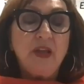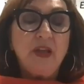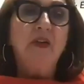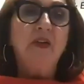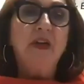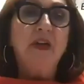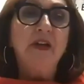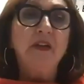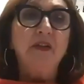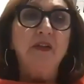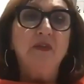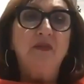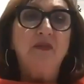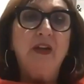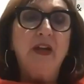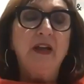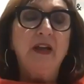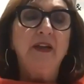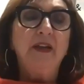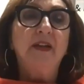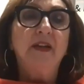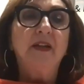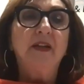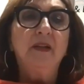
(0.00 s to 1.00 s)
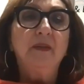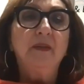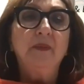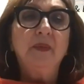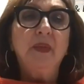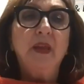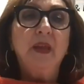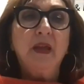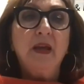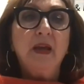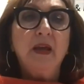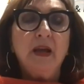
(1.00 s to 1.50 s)
Diploma of
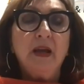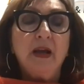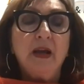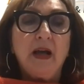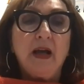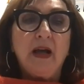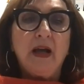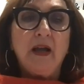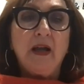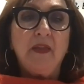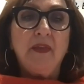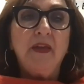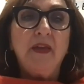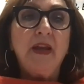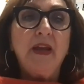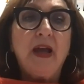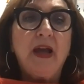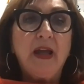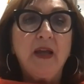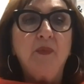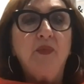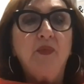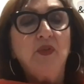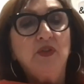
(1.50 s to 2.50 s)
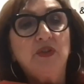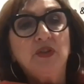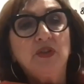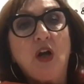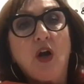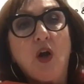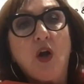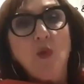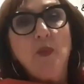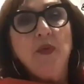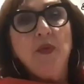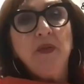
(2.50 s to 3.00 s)
Ayurveda are then able to
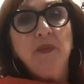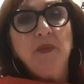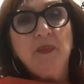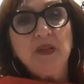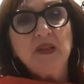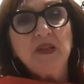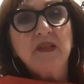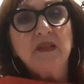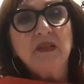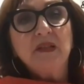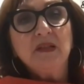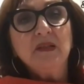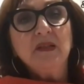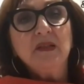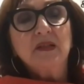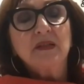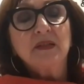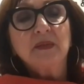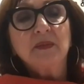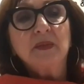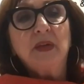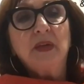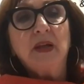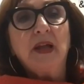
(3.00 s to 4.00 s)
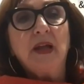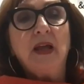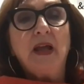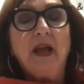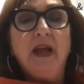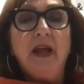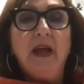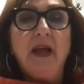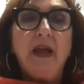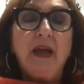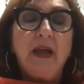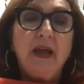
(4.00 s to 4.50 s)
open a business.
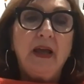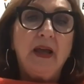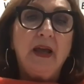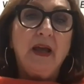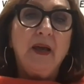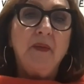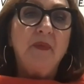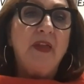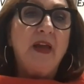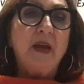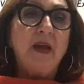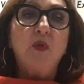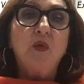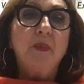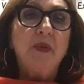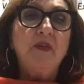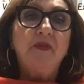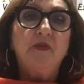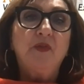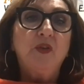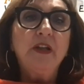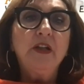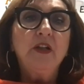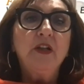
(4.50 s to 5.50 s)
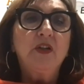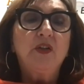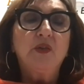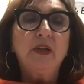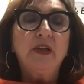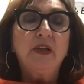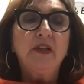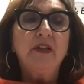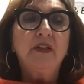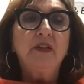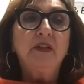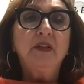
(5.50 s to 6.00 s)
They would be fully
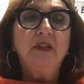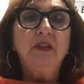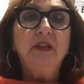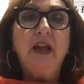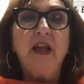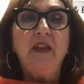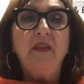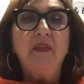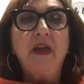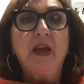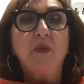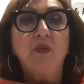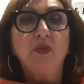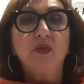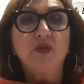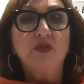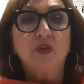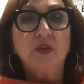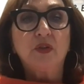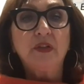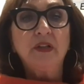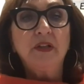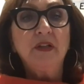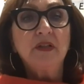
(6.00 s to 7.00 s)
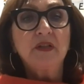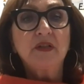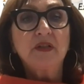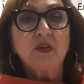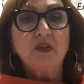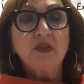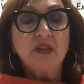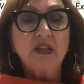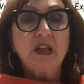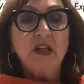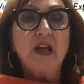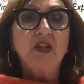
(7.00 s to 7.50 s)
accredited, and they would join an
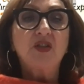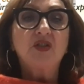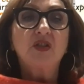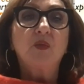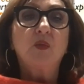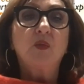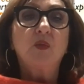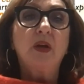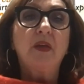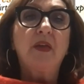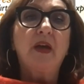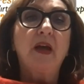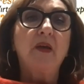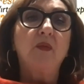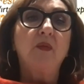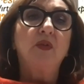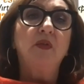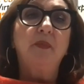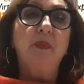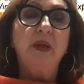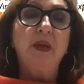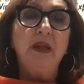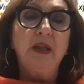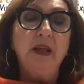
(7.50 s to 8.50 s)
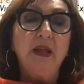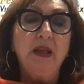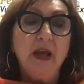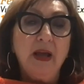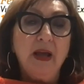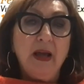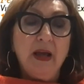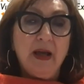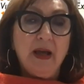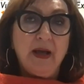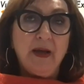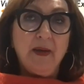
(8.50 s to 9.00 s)
association where they would be
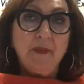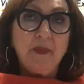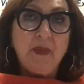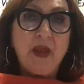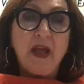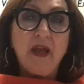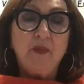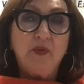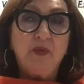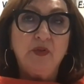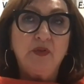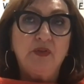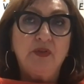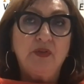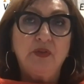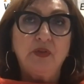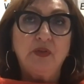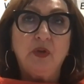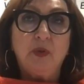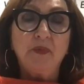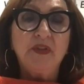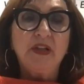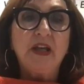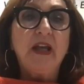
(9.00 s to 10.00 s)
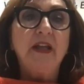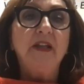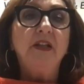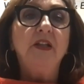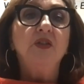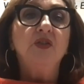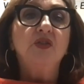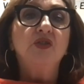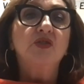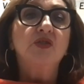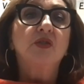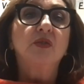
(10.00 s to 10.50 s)
able to obtain
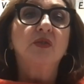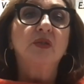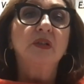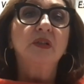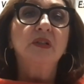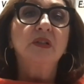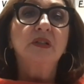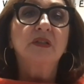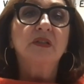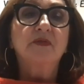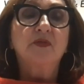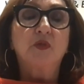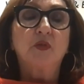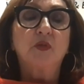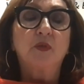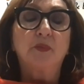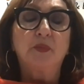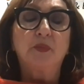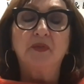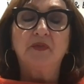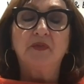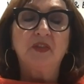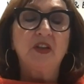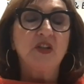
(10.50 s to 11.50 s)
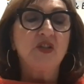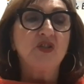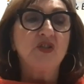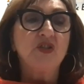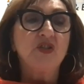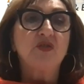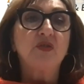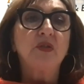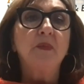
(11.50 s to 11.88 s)
insurance for professional